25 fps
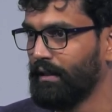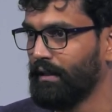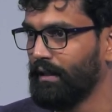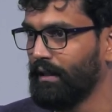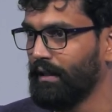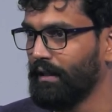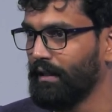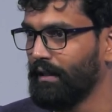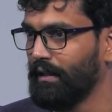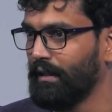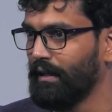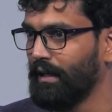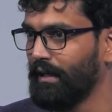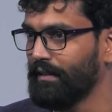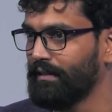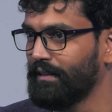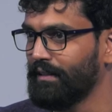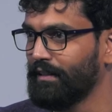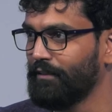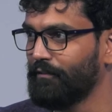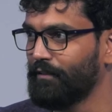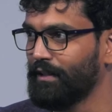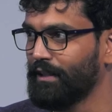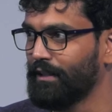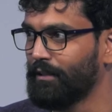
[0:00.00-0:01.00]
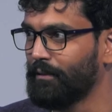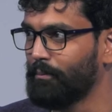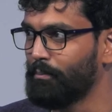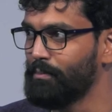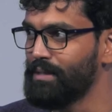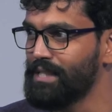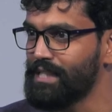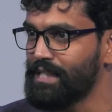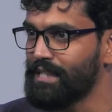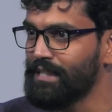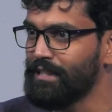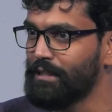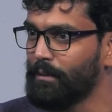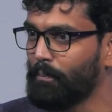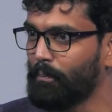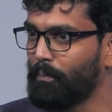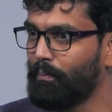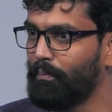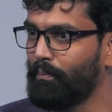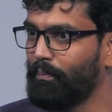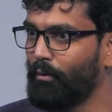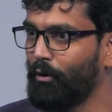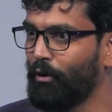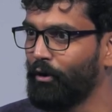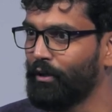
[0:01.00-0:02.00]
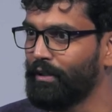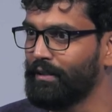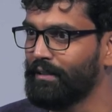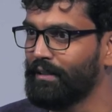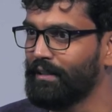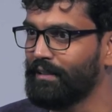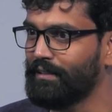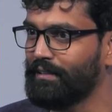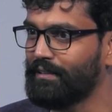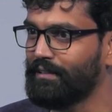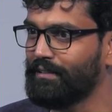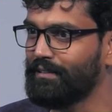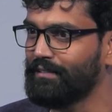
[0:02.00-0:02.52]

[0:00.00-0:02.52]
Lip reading: I think we are missing the point that